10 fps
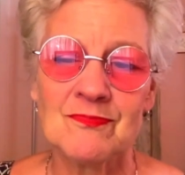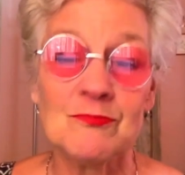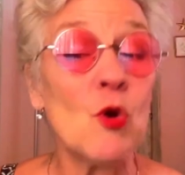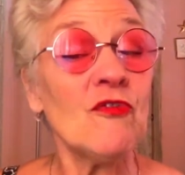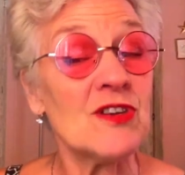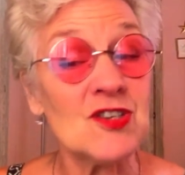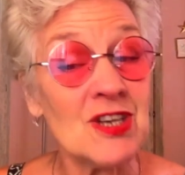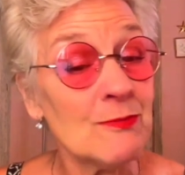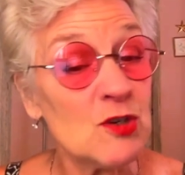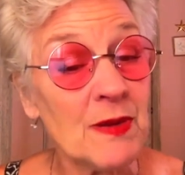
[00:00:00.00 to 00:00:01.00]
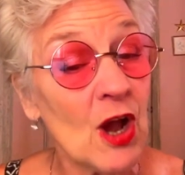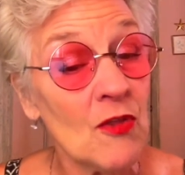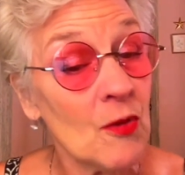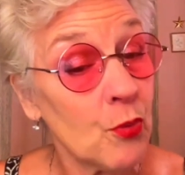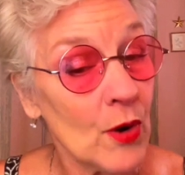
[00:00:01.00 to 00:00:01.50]
Morphin seemed to be
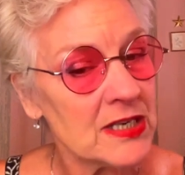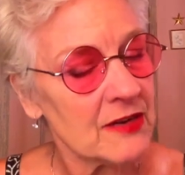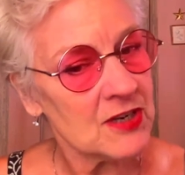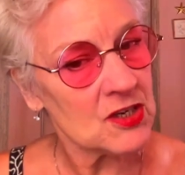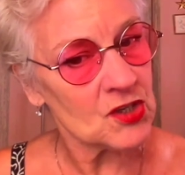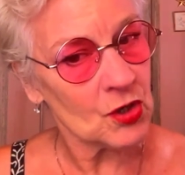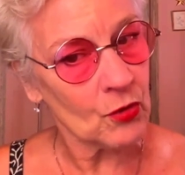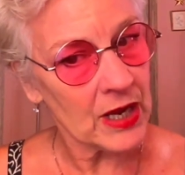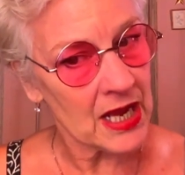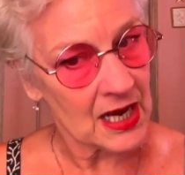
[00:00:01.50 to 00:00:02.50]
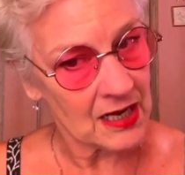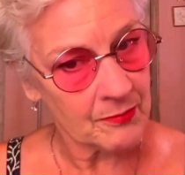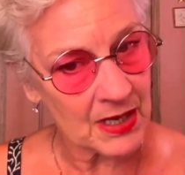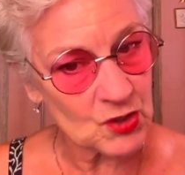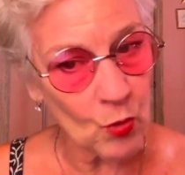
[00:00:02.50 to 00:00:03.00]
on the point of
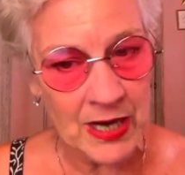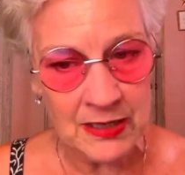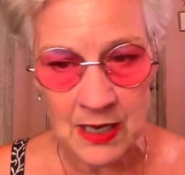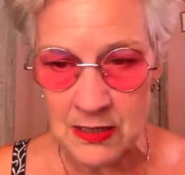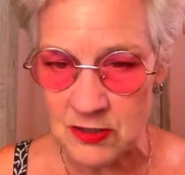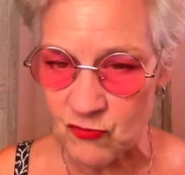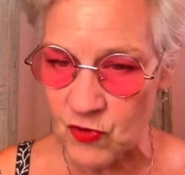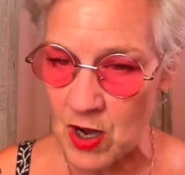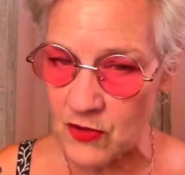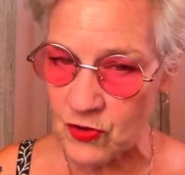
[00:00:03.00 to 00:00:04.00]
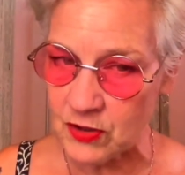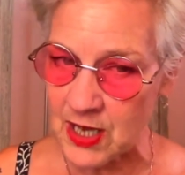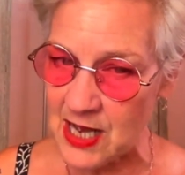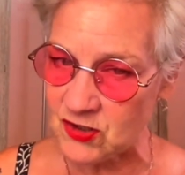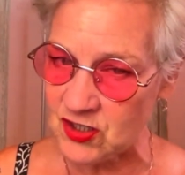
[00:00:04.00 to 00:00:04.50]
disagreeing, but when his father
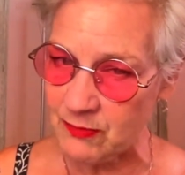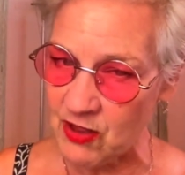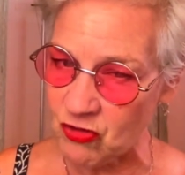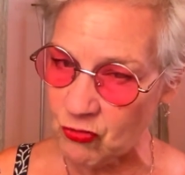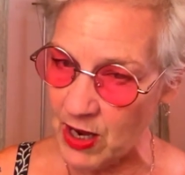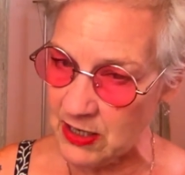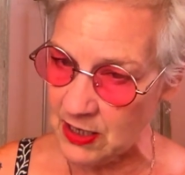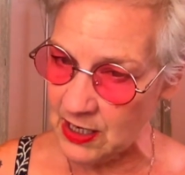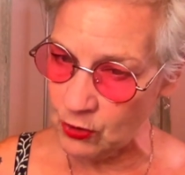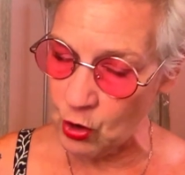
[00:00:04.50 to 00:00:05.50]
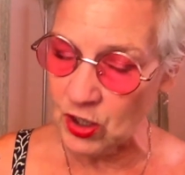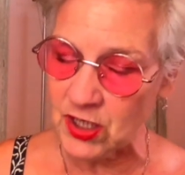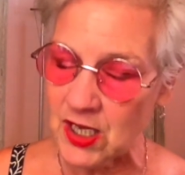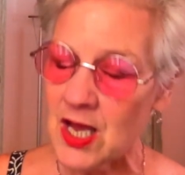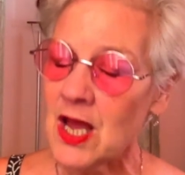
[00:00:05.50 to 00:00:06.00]
cast him a threatening
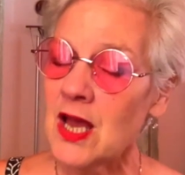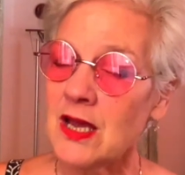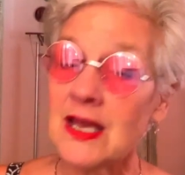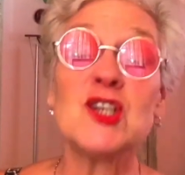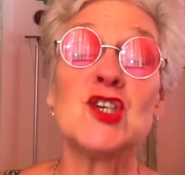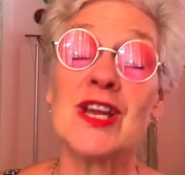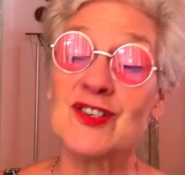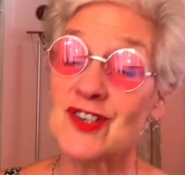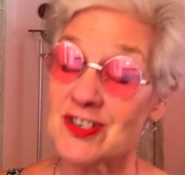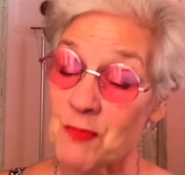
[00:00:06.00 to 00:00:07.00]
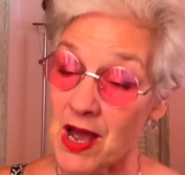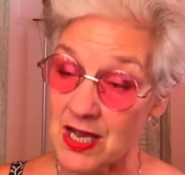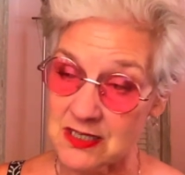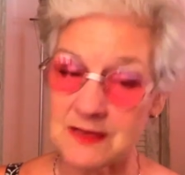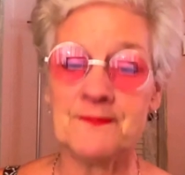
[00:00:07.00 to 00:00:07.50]
look, he changed his
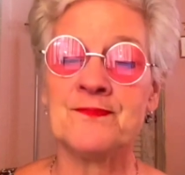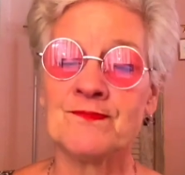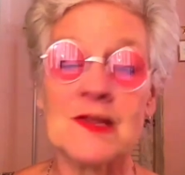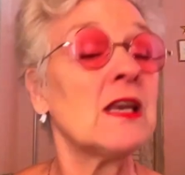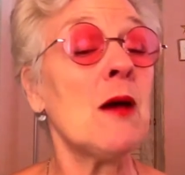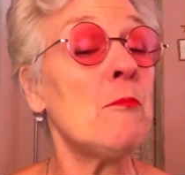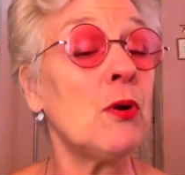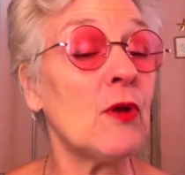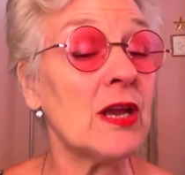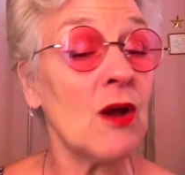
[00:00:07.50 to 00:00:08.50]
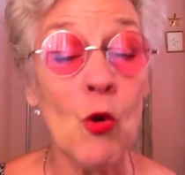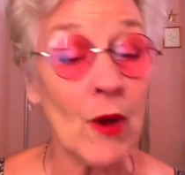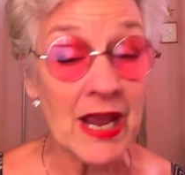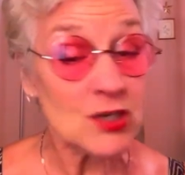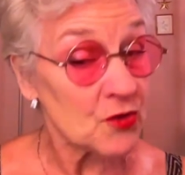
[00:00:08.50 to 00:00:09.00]
mind, lumbering
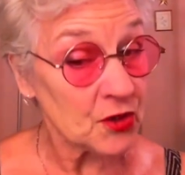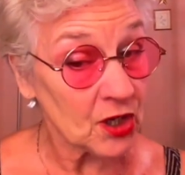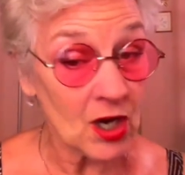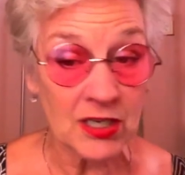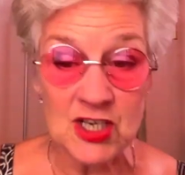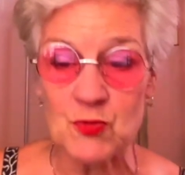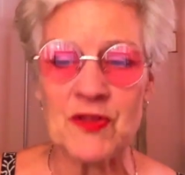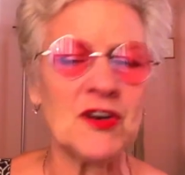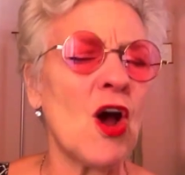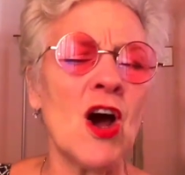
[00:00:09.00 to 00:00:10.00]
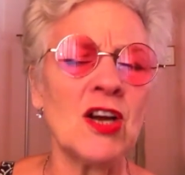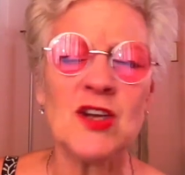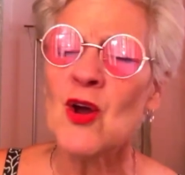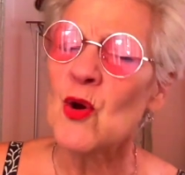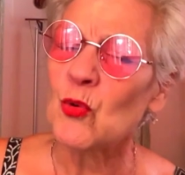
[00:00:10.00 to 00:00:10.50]
away to the cottage with an
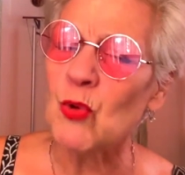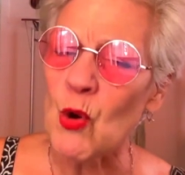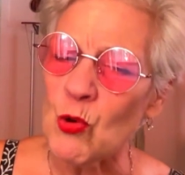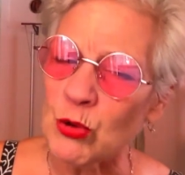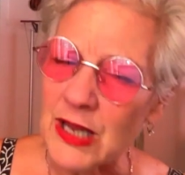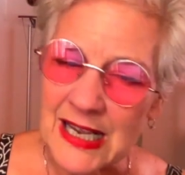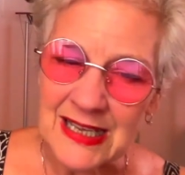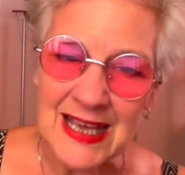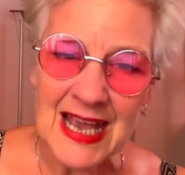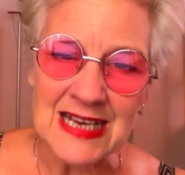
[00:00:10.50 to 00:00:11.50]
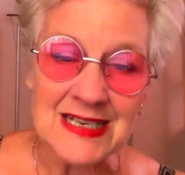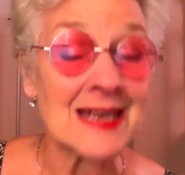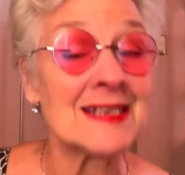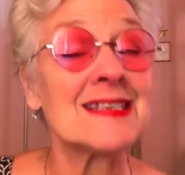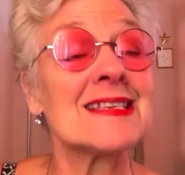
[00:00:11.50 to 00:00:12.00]
odd rolling gait
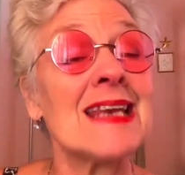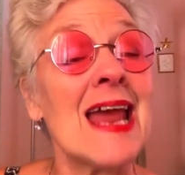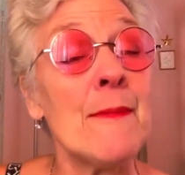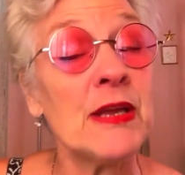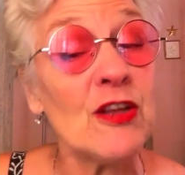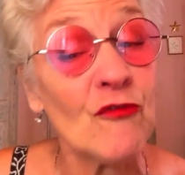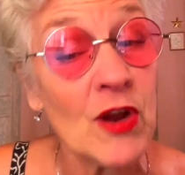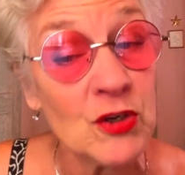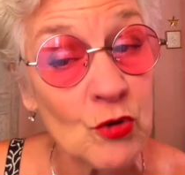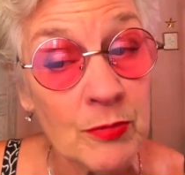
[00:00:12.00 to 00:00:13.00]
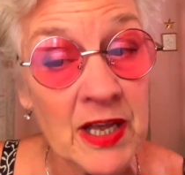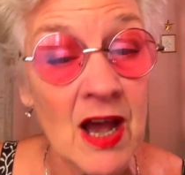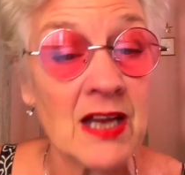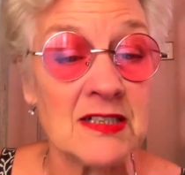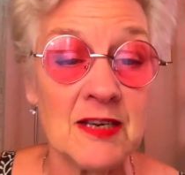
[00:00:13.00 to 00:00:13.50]
and slamming the front door
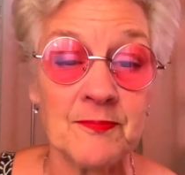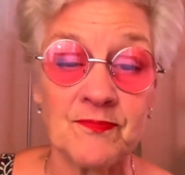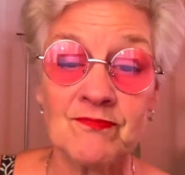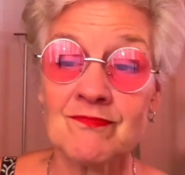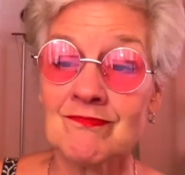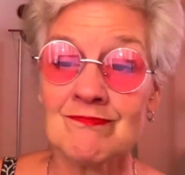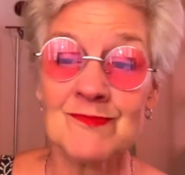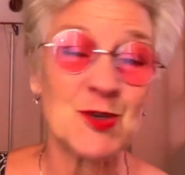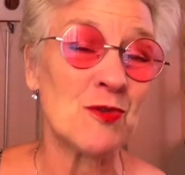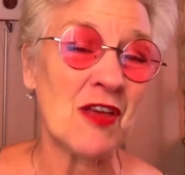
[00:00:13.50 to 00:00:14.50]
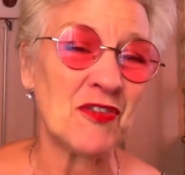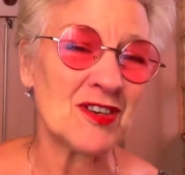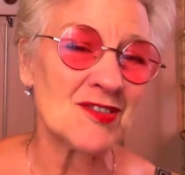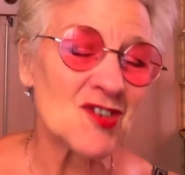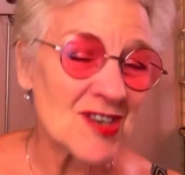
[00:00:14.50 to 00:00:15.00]
behind him so that
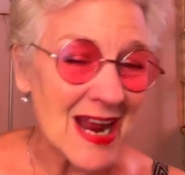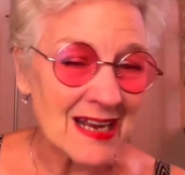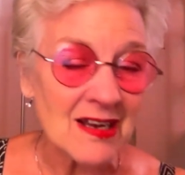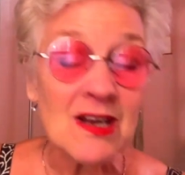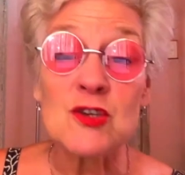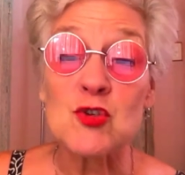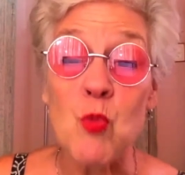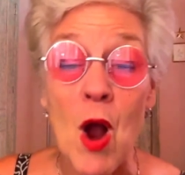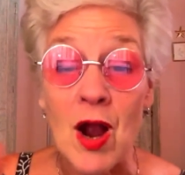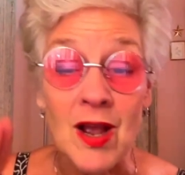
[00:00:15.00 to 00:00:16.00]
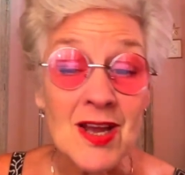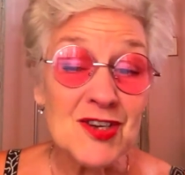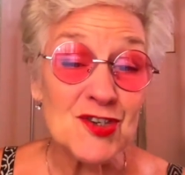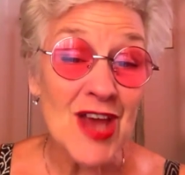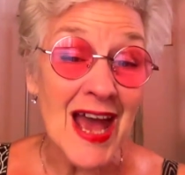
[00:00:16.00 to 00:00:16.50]
the snake swung
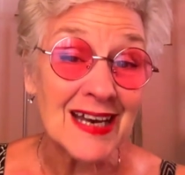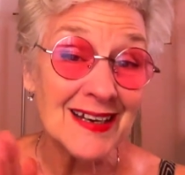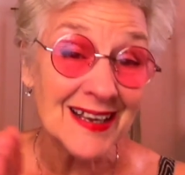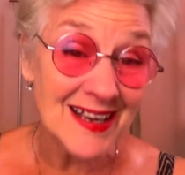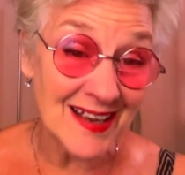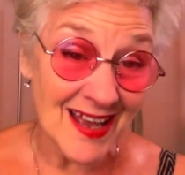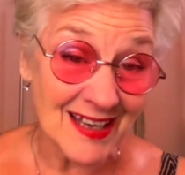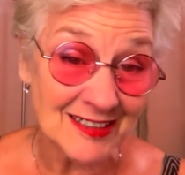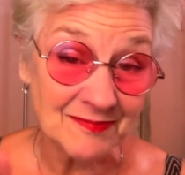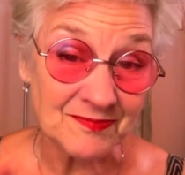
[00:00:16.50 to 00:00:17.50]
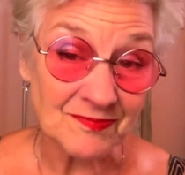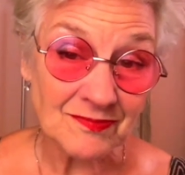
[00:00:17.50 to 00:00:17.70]
sadly again.